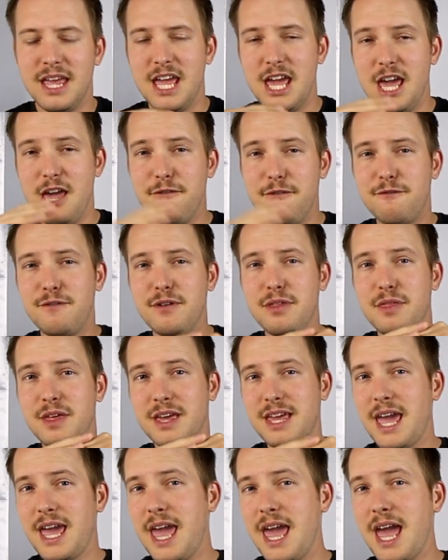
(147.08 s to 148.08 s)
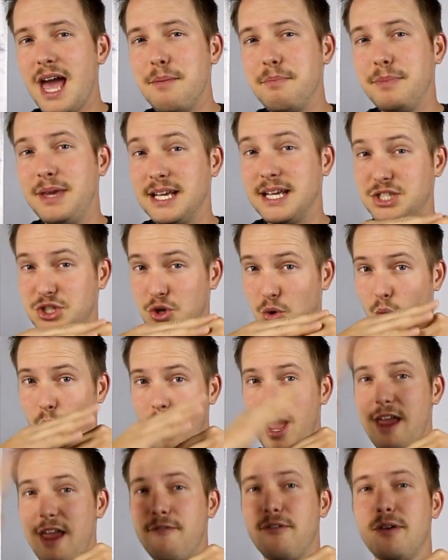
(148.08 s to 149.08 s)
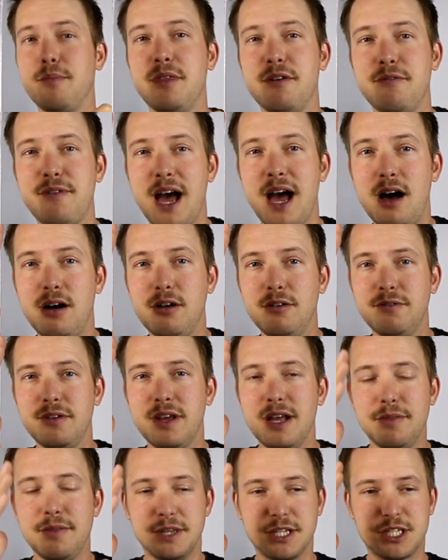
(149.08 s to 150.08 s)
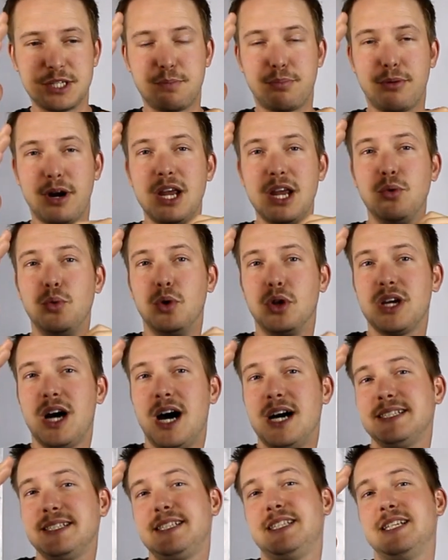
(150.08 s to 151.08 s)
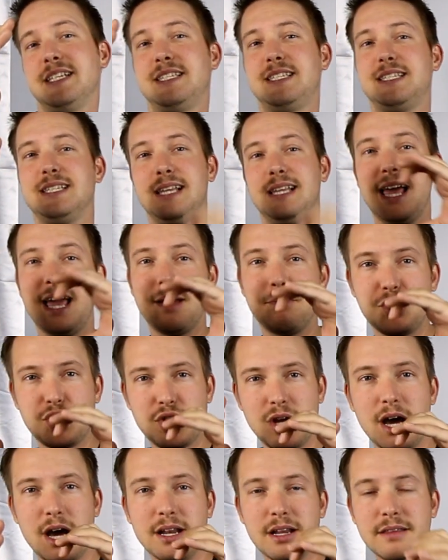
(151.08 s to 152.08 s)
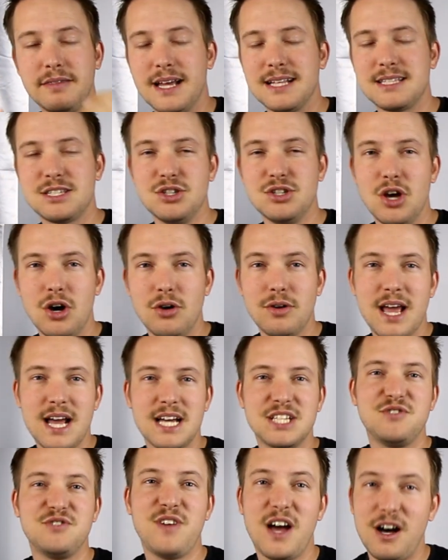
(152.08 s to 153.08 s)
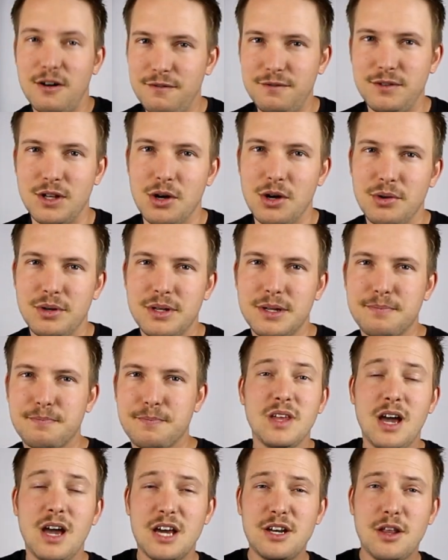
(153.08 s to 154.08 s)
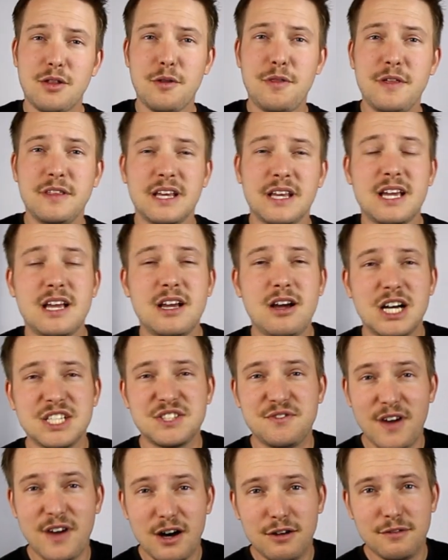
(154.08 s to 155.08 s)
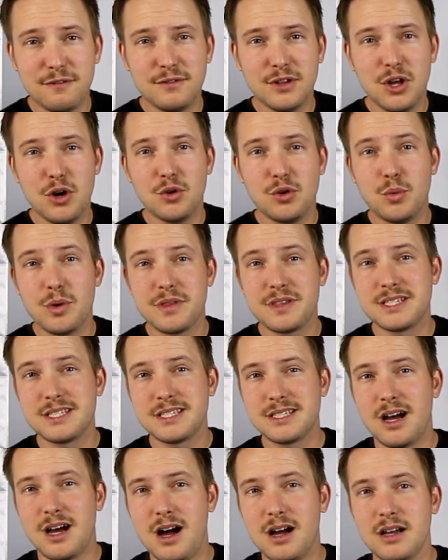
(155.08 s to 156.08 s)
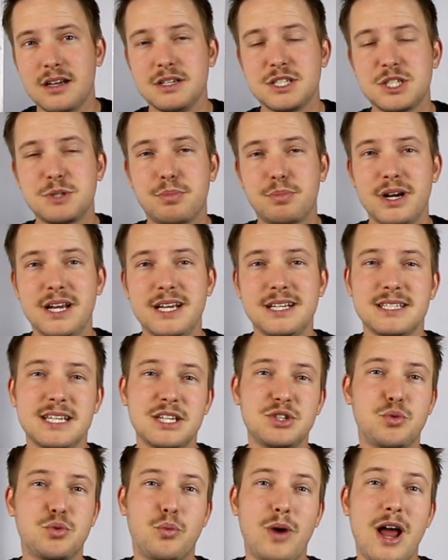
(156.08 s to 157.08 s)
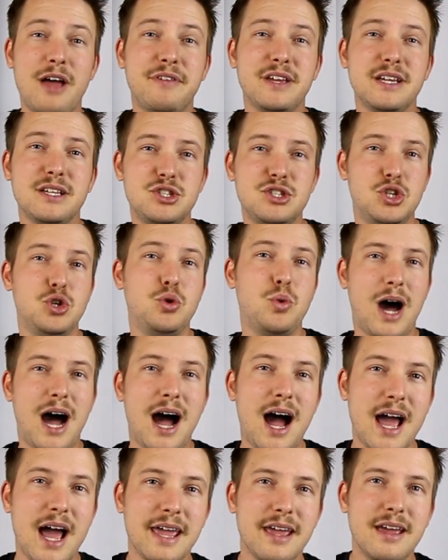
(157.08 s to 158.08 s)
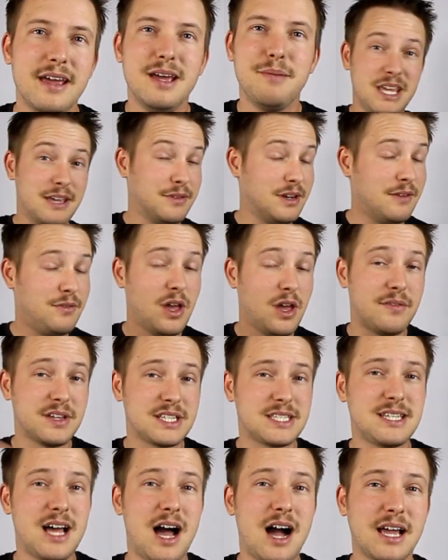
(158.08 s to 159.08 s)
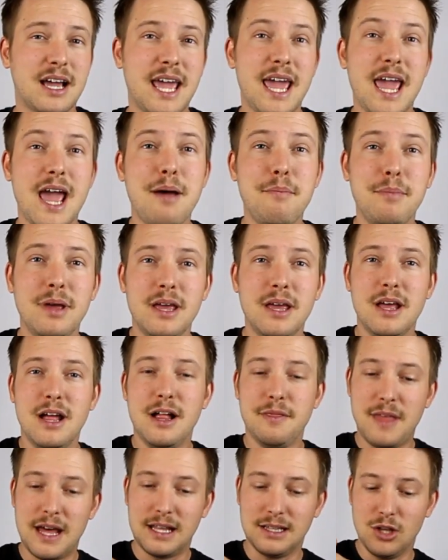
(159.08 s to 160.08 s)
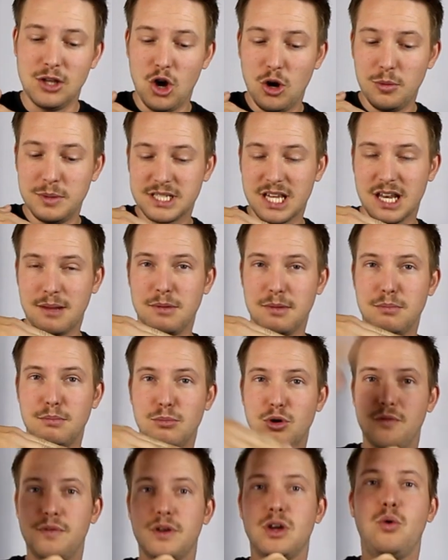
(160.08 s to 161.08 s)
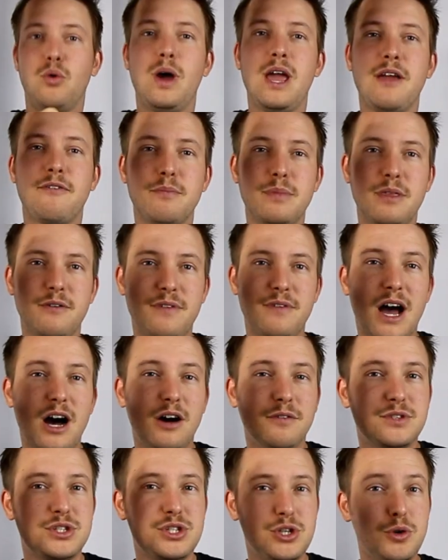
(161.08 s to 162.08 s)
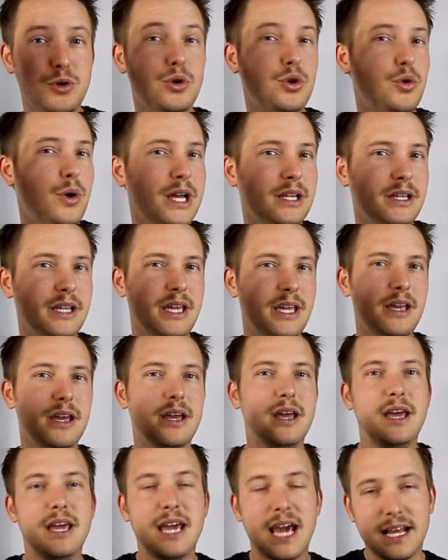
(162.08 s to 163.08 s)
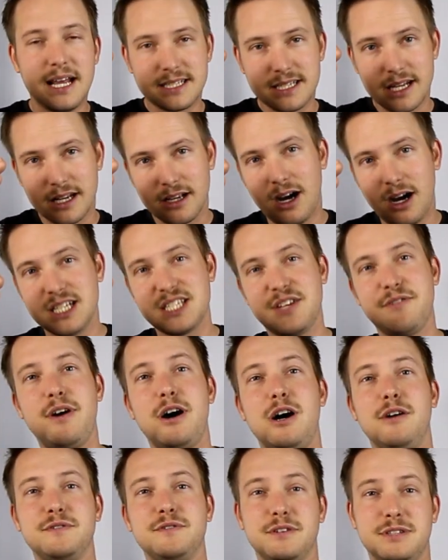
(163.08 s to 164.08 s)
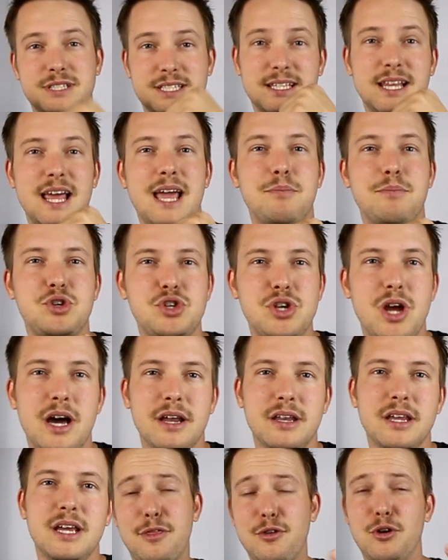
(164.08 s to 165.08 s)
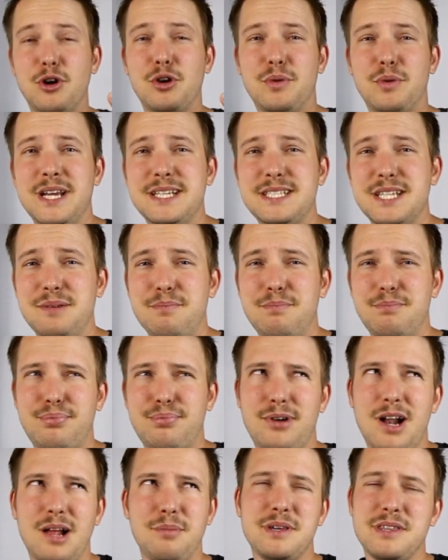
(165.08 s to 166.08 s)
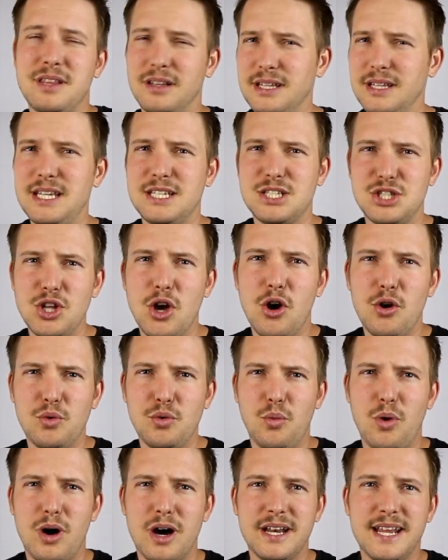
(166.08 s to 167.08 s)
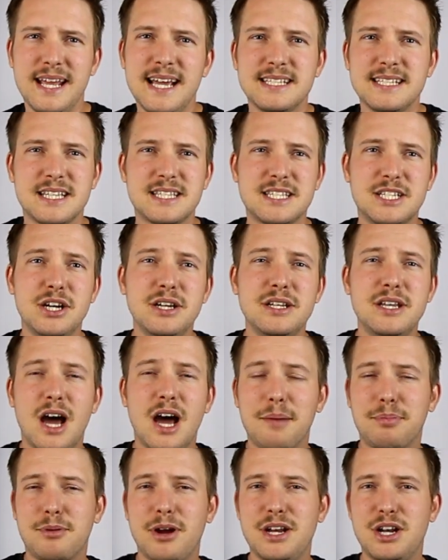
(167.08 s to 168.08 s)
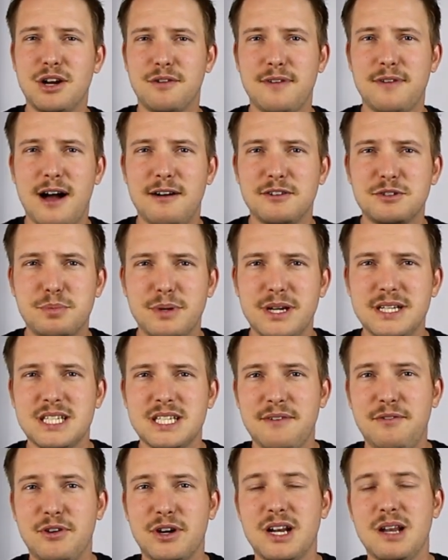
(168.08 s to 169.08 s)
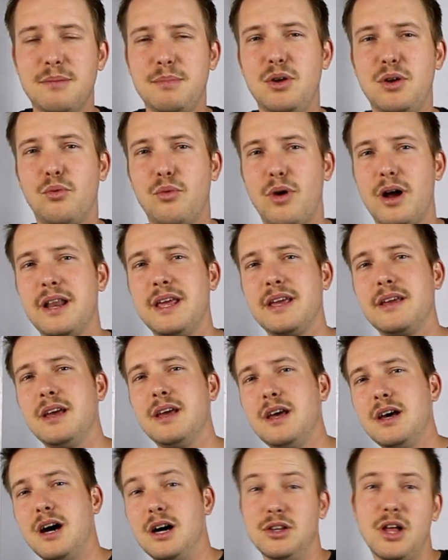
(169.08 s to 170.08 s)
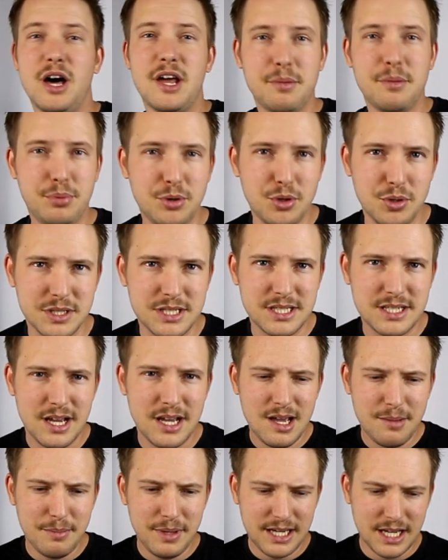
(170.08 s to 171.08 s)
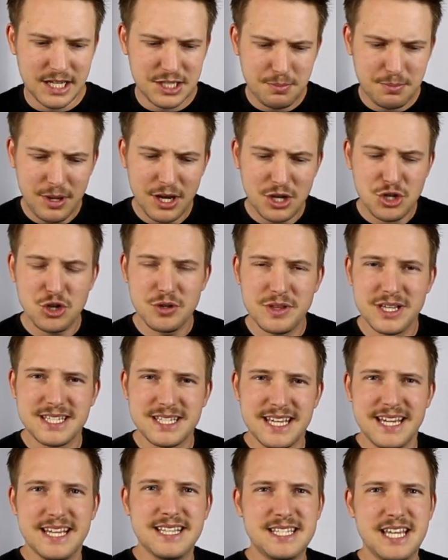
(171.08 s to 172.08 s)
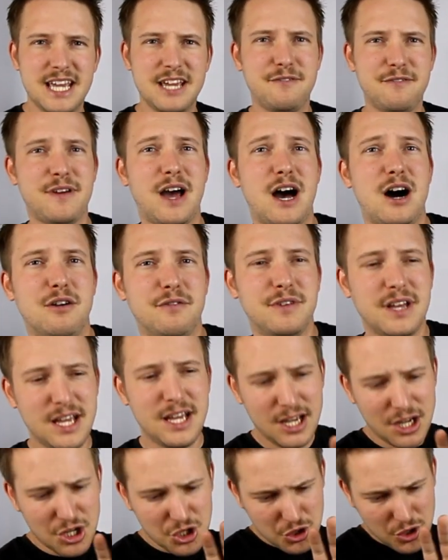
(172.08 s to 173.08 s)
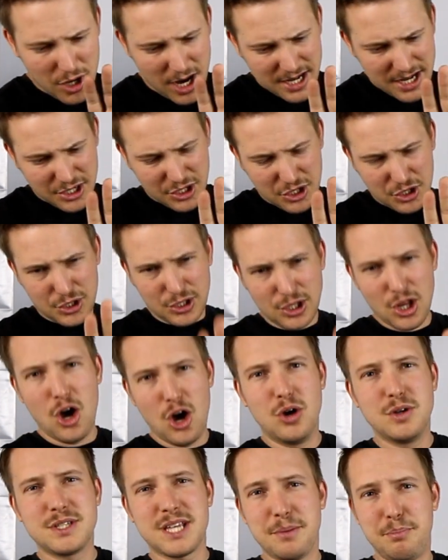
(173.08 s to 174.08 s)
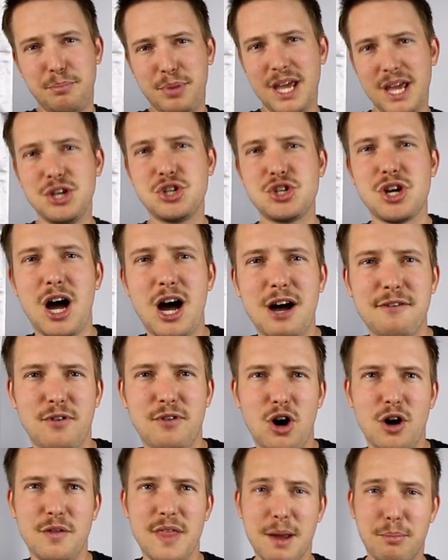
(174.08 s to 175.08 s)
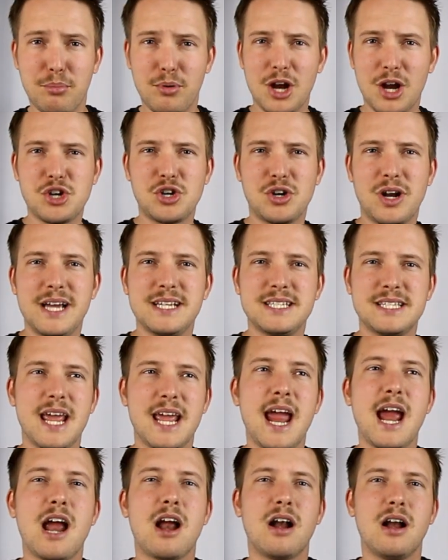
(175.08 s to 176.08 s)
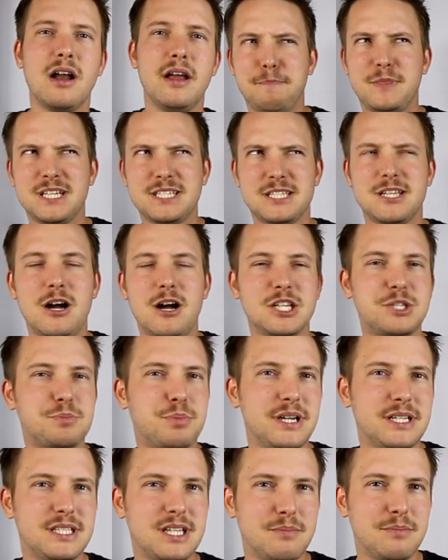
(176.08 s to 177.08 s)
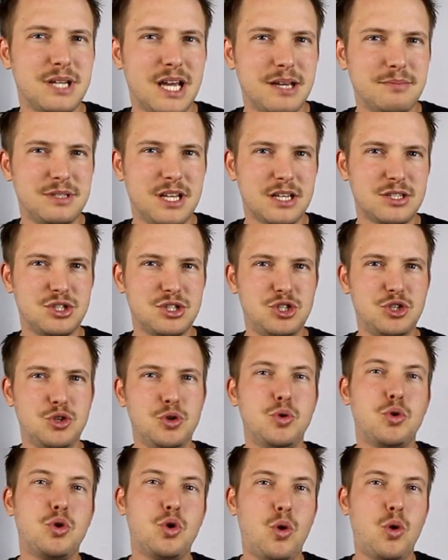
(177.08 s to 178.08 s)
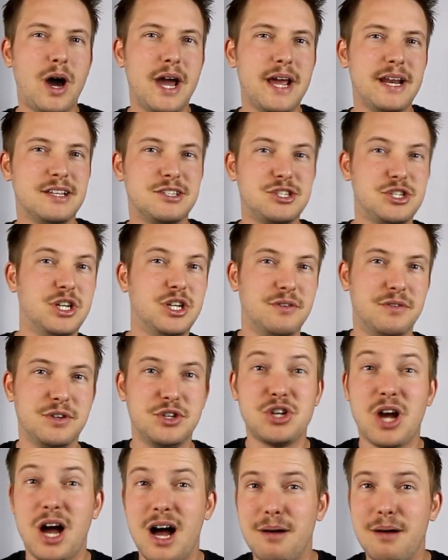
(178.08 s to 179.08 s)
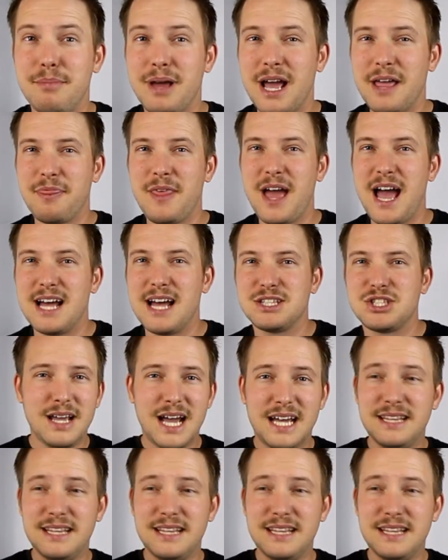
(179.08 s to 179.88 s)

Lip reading: If the cam gets away from the valve, the spring will cause it to slam shut, and that's known as valve float. Another thing that can cause valve float with stock springs is revving too high. Even if you have a stock cam, that lobe is going to be moving away from the valve too quickly, and it's going to cause the valve to slam shut. Third reason, probably the least known one, is it's good to upgrade your valve springs if you're going to be running a lot of boost. Because picture this intake valve trying to close and pinch off all that pressurized air. The stock spring sometimes doesn't do quite as good of a job at that.